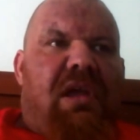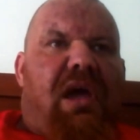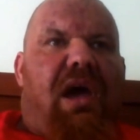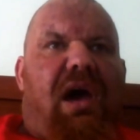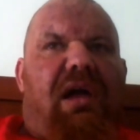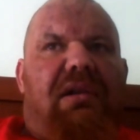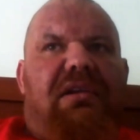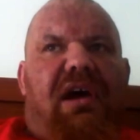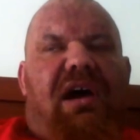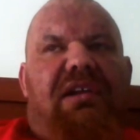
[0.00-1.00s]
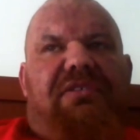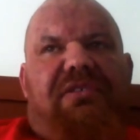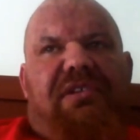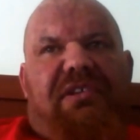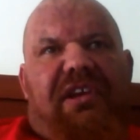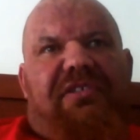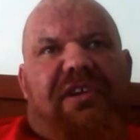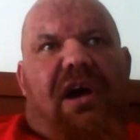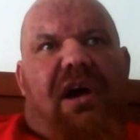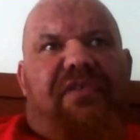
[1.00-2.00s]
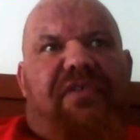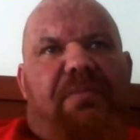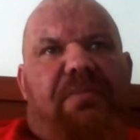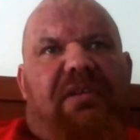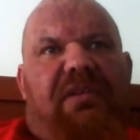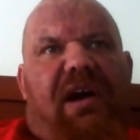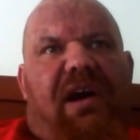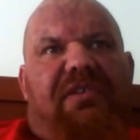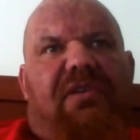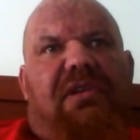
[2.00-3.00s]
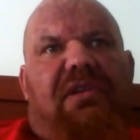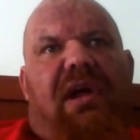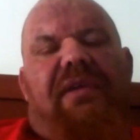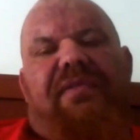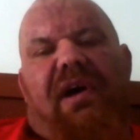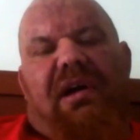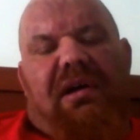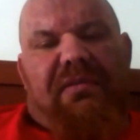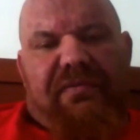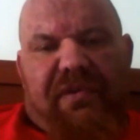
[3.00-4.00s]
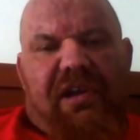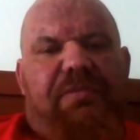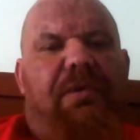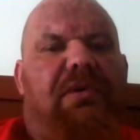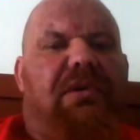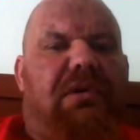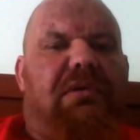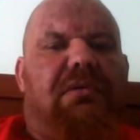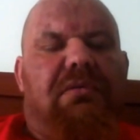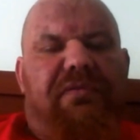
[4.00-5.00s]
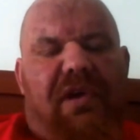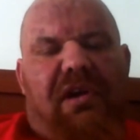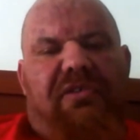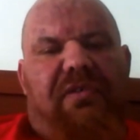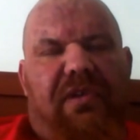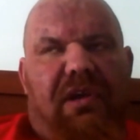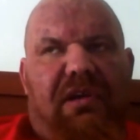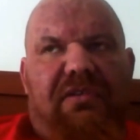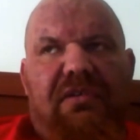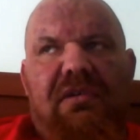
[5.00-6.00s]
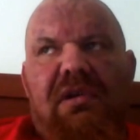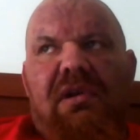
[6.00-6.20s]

And I dish out a fair bit of advice online via Facebook and various other things.